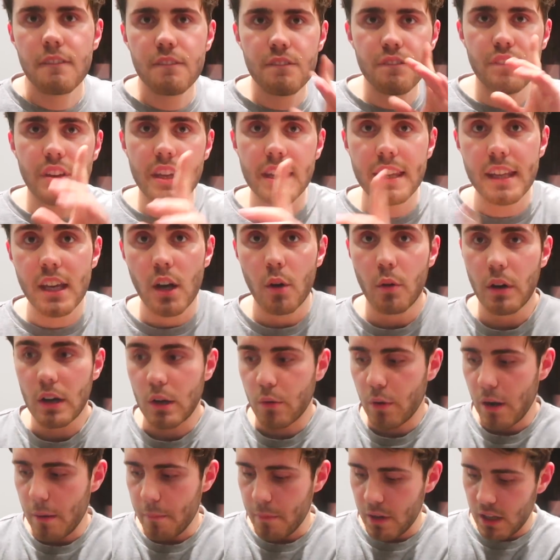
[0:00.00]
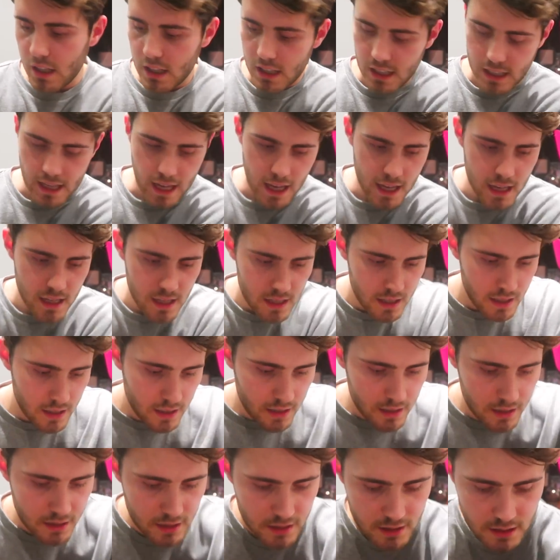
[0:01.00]
video equipment, okay?
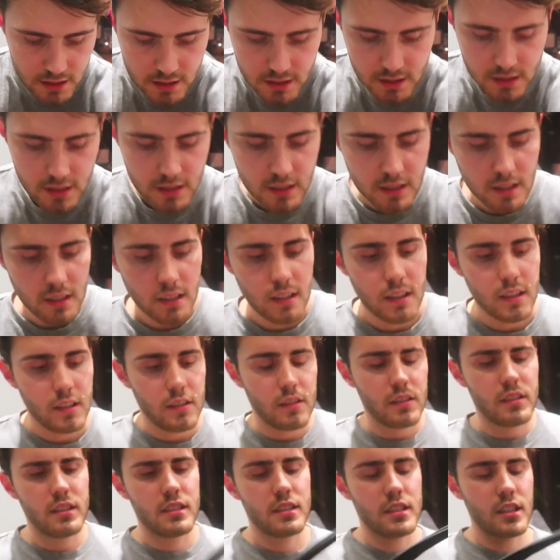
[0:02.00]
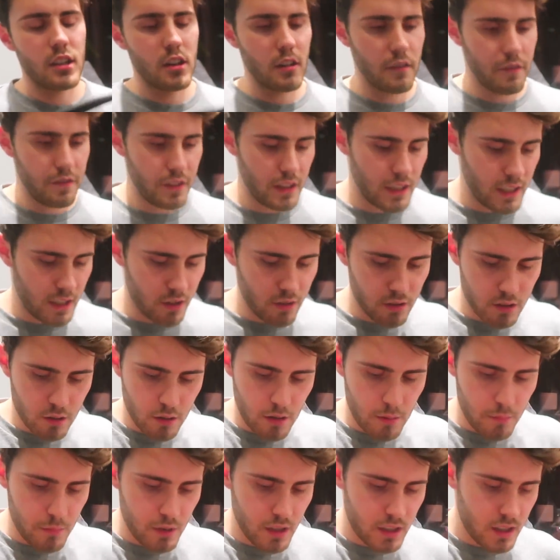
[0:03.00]
And start with video
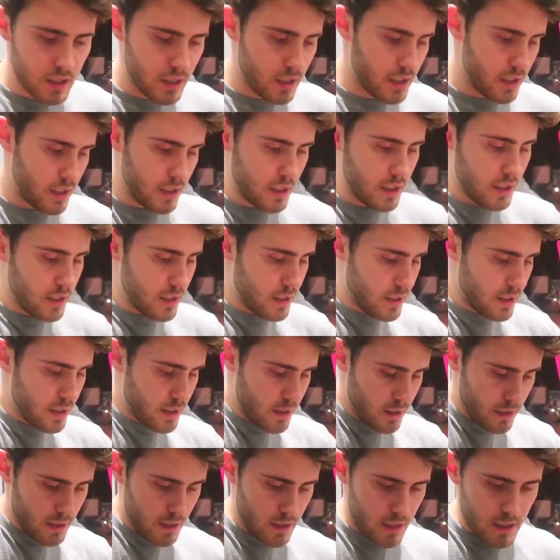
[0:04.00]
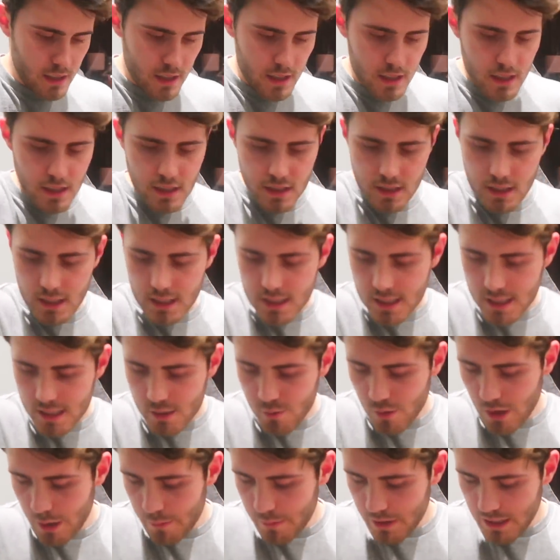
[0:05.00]
equipment. This
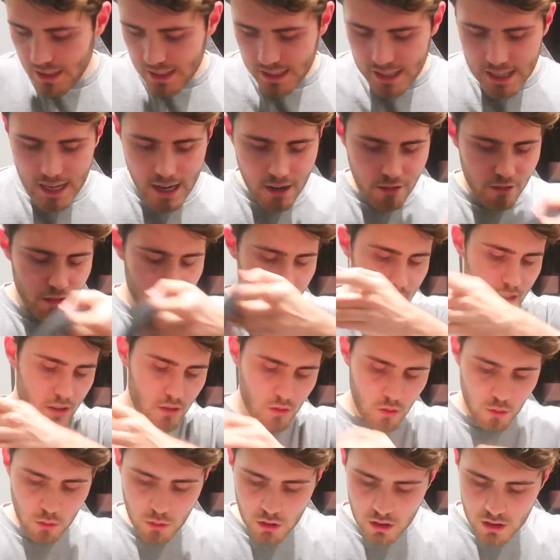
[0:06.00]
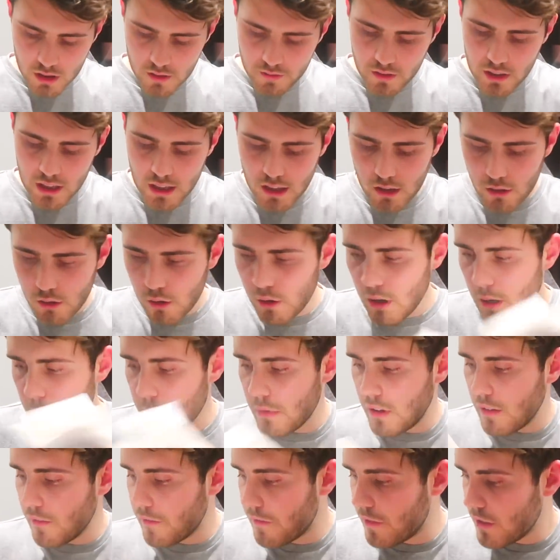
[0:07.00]
is where I'm gonna carry all of the video
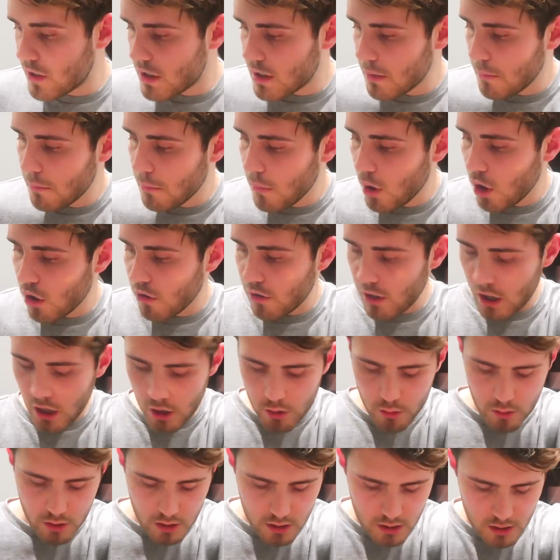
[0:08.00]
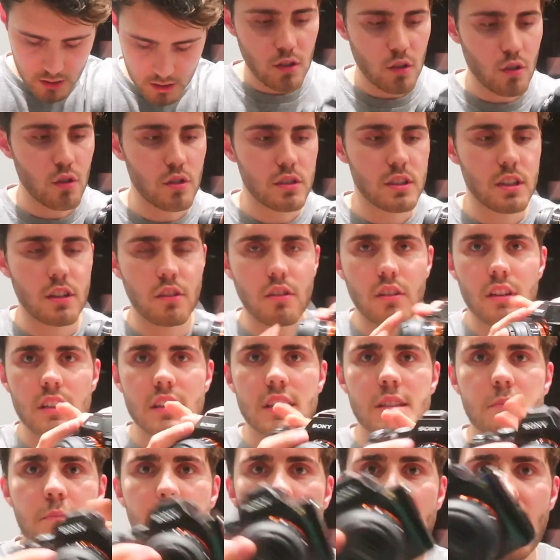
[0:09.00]
equipment for tomorrow. Also got
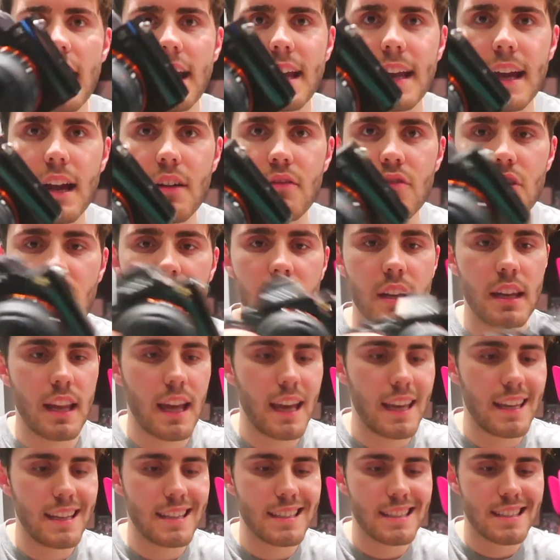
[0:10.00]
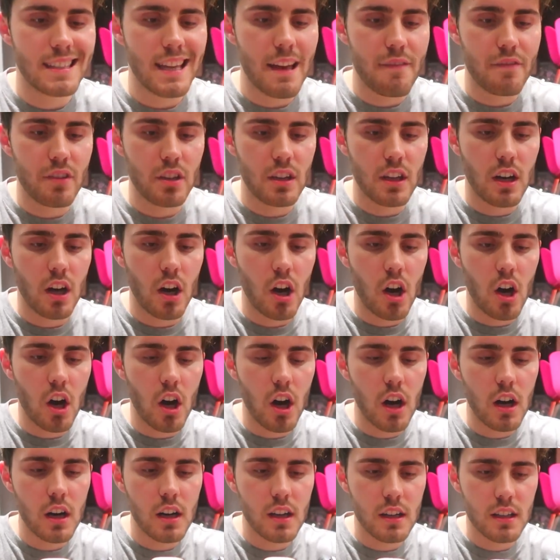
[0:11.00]
a spare camera, an
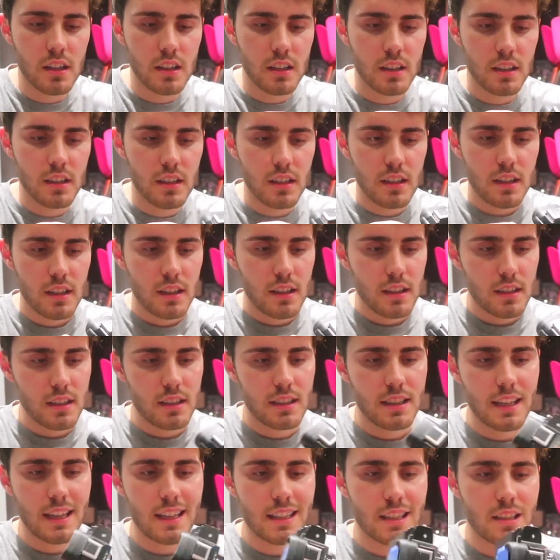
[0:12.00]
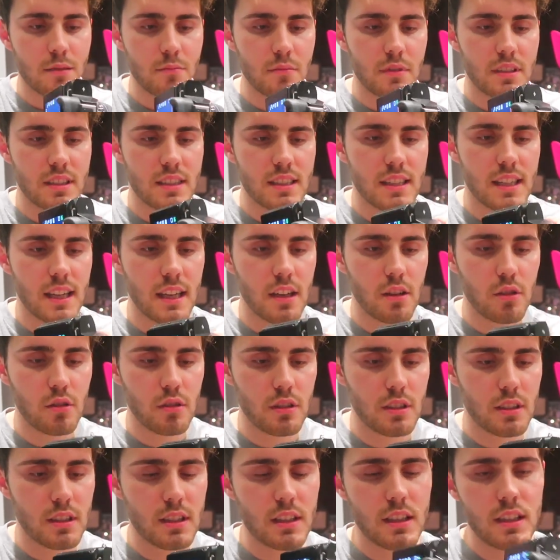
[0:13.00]
A7R, to take some
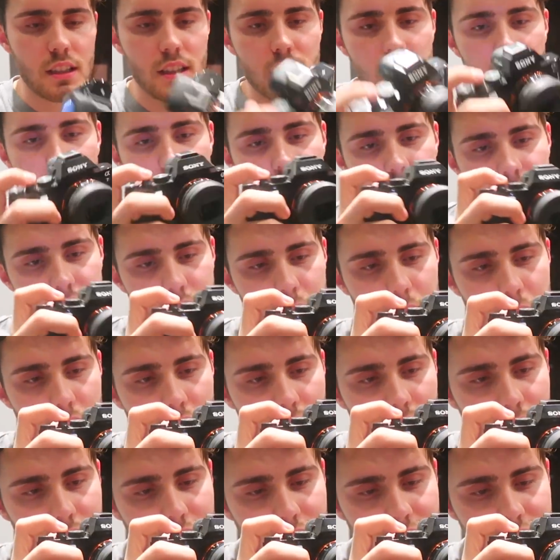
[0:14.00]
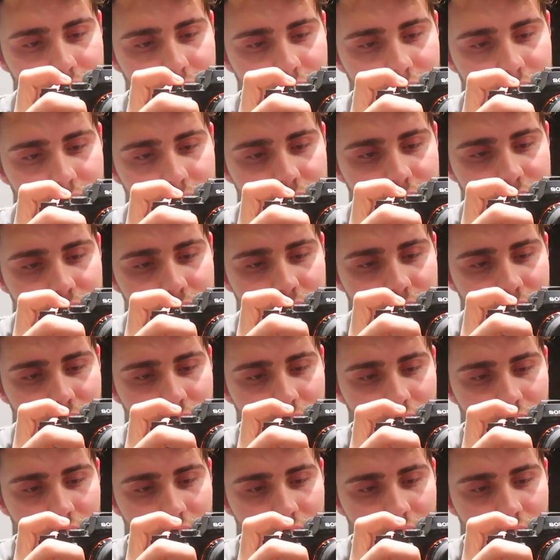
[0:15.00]
stills, some behind the scenes